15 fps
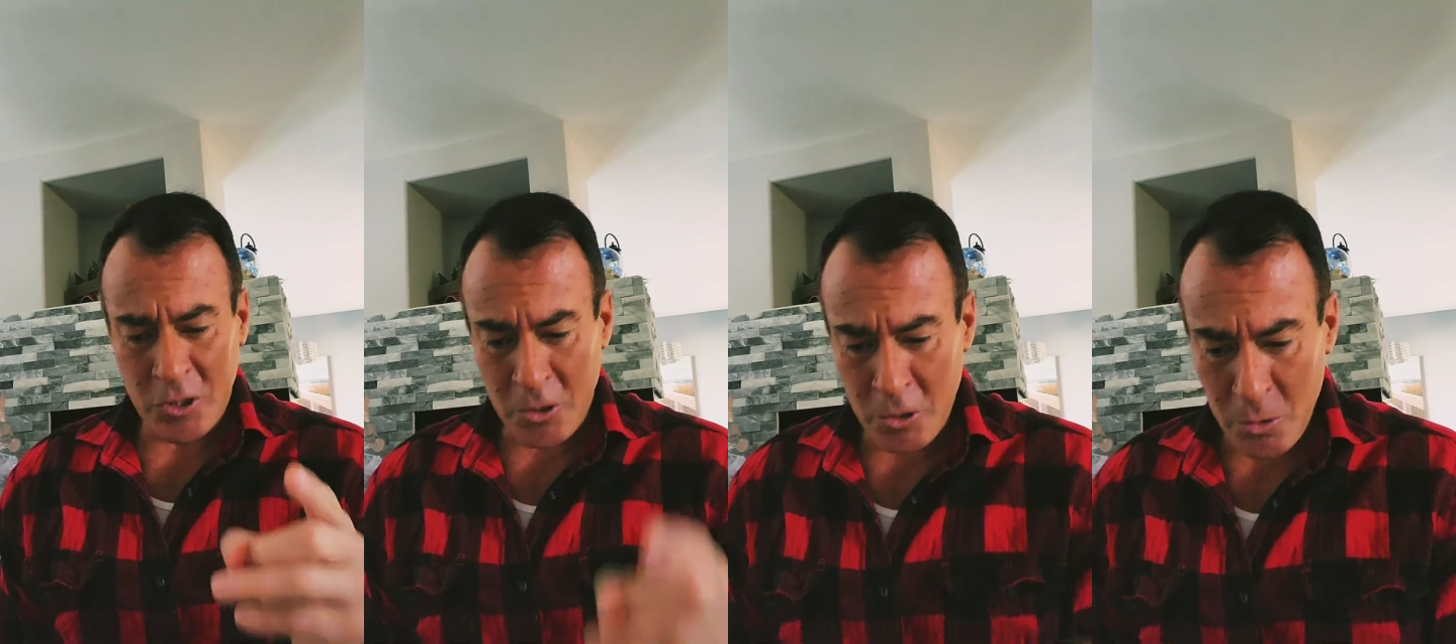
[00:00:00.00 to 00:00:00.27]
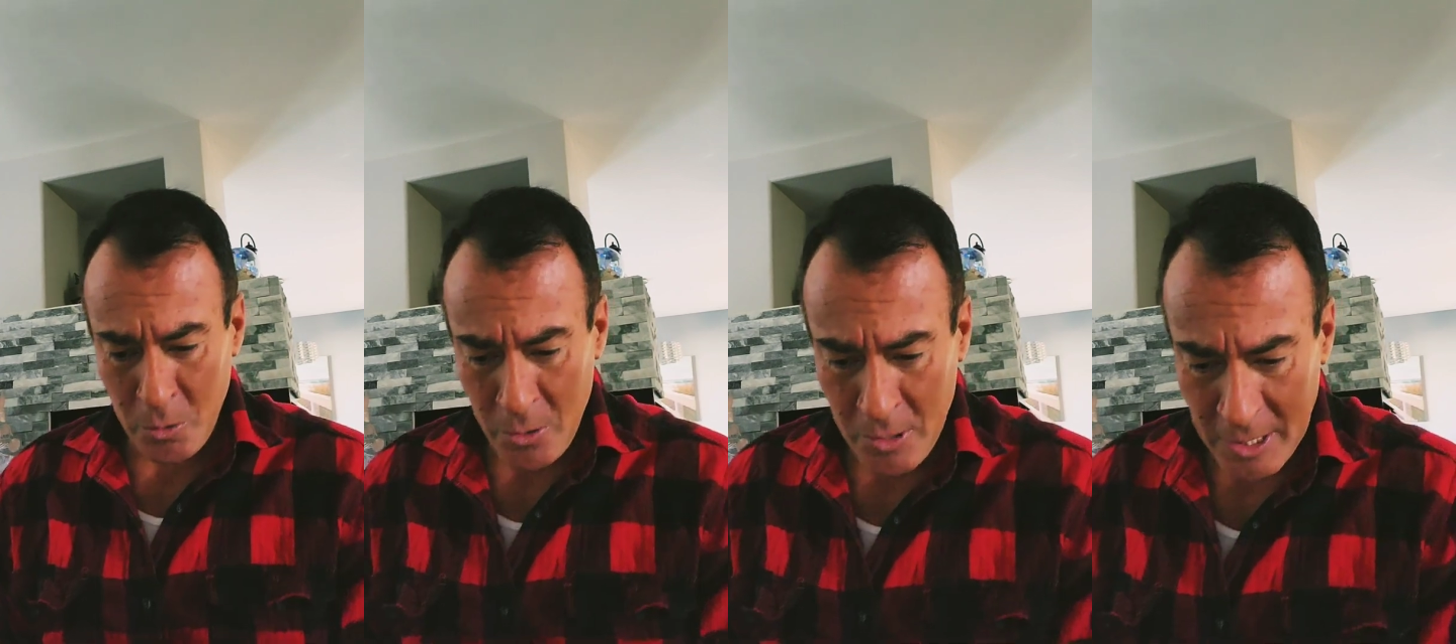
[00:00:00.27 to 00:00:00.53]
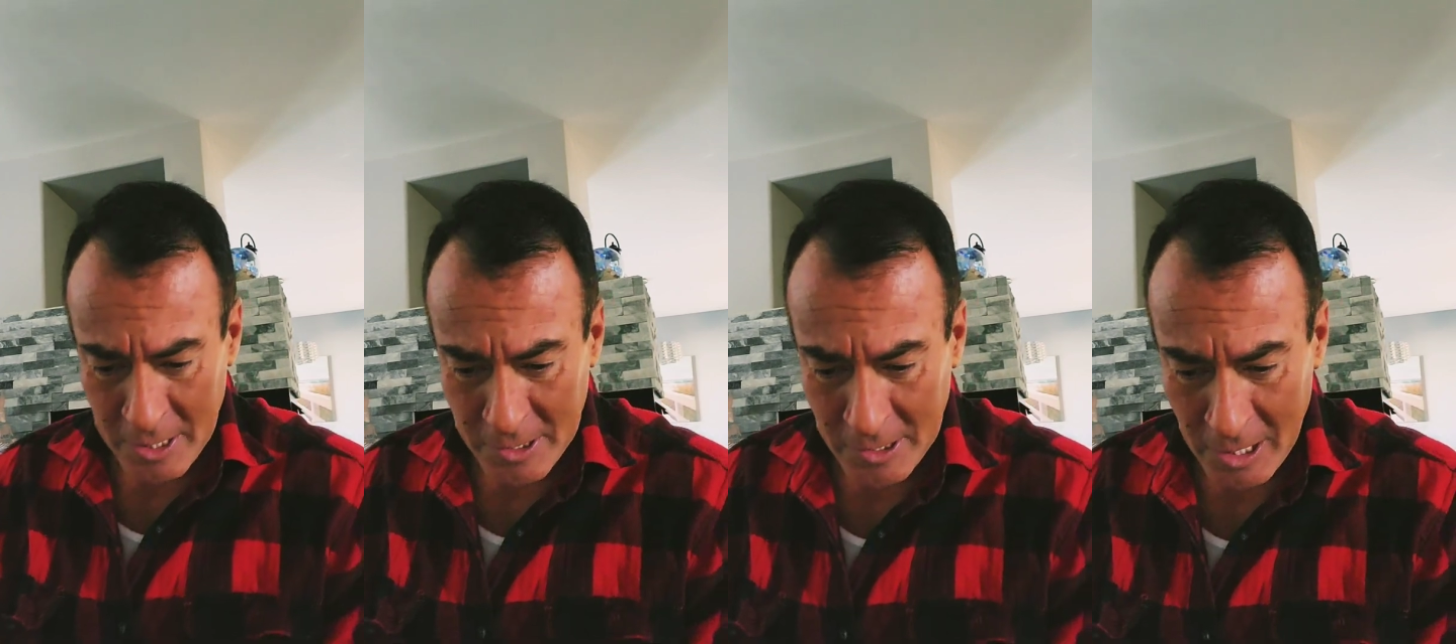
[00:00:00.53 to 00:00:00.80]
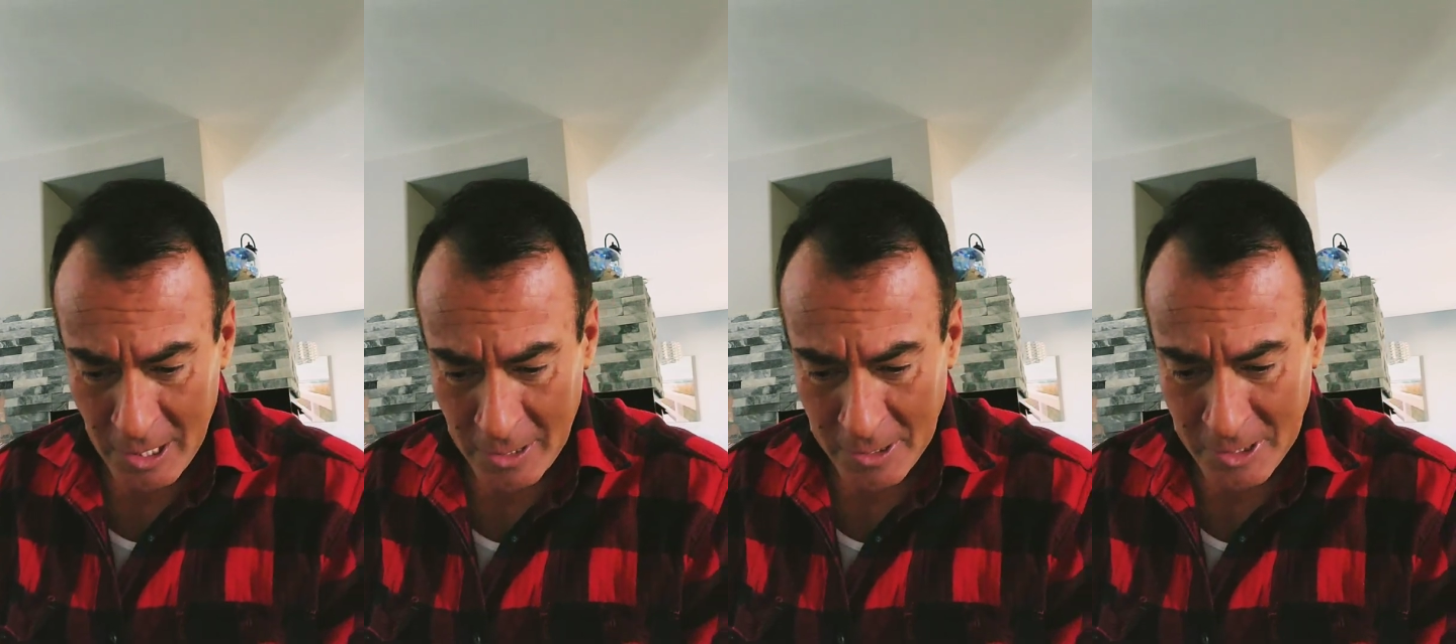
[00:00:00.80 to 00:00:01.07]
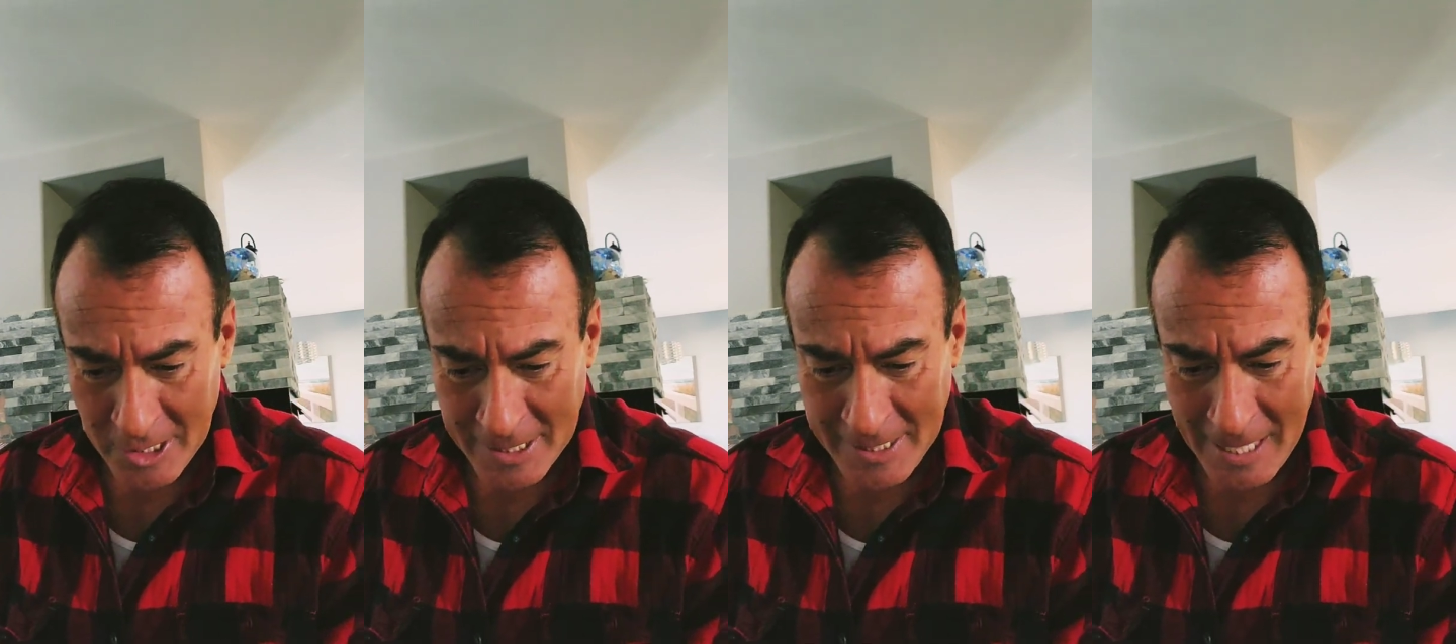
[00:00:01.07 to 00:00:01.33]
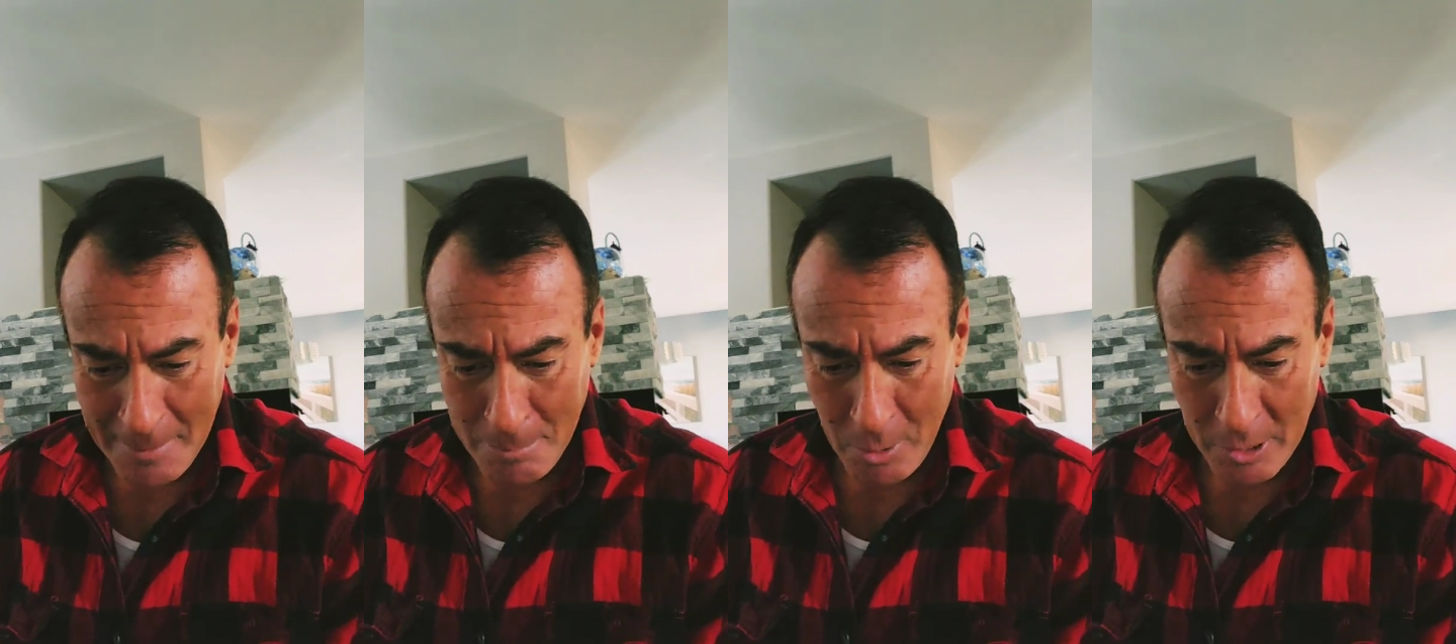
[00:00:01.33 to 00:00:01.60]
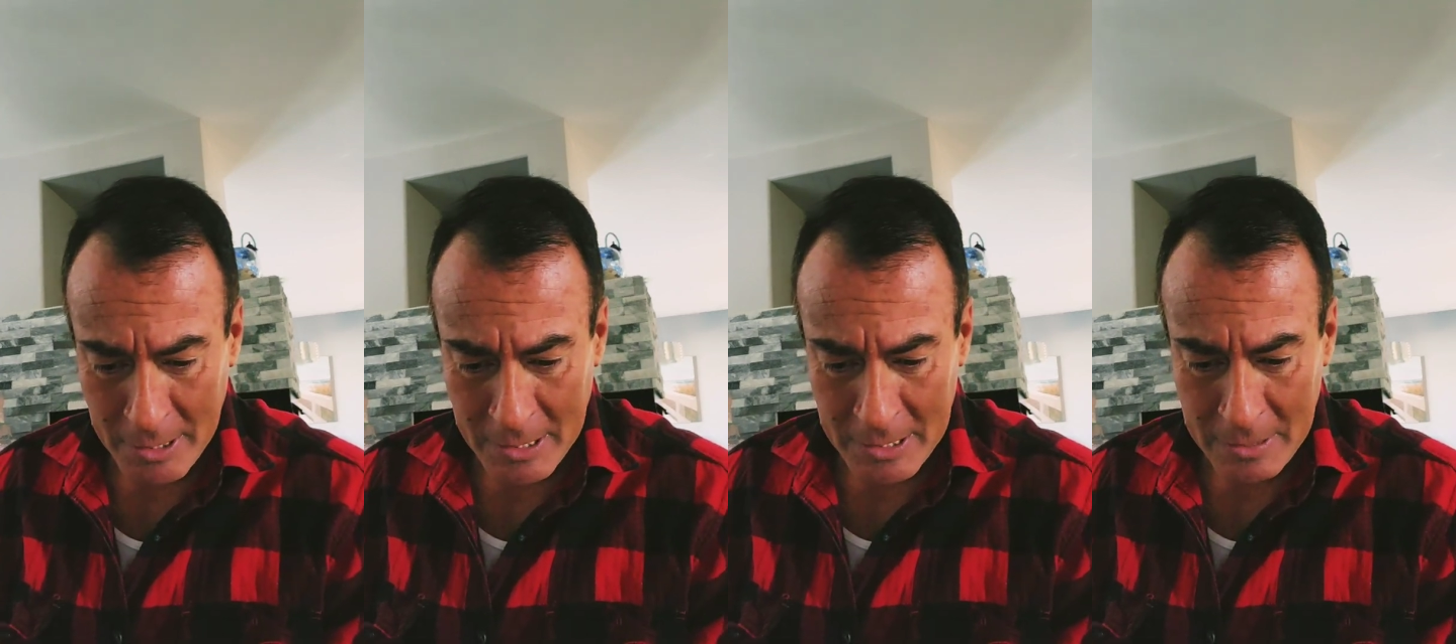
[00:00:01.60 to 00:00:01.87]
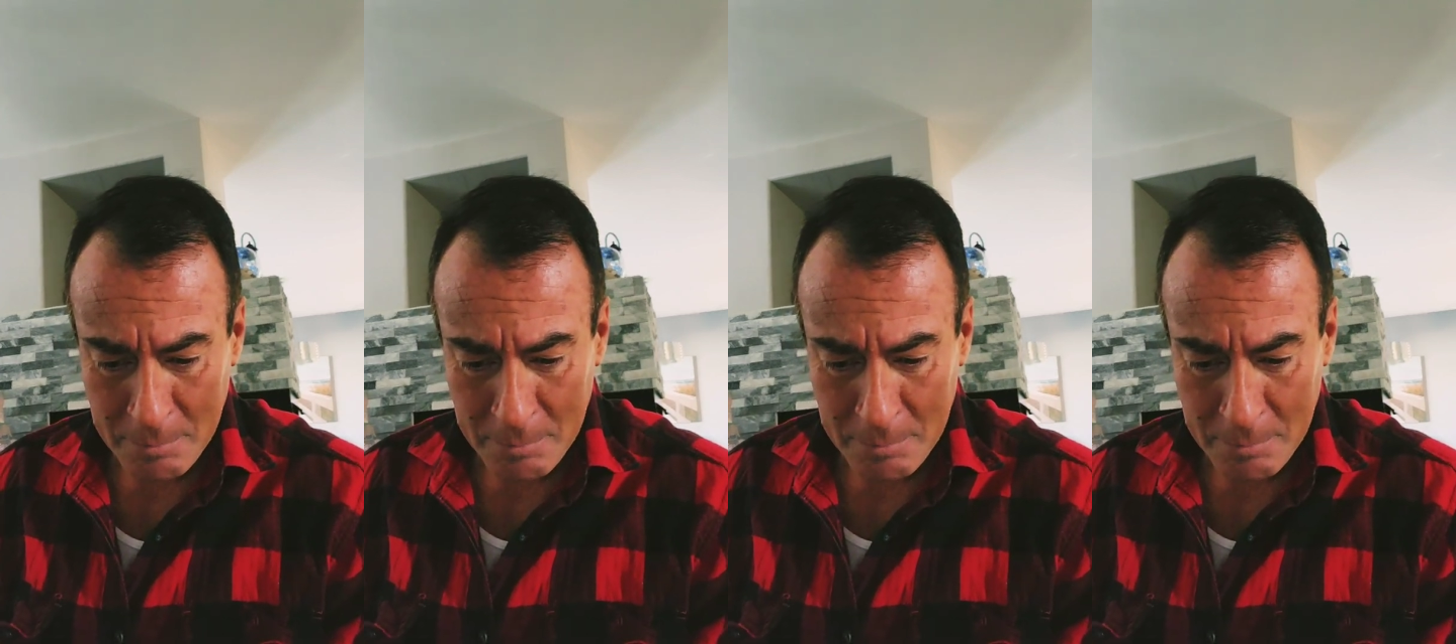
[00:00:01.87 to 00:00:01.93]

to this $68 billion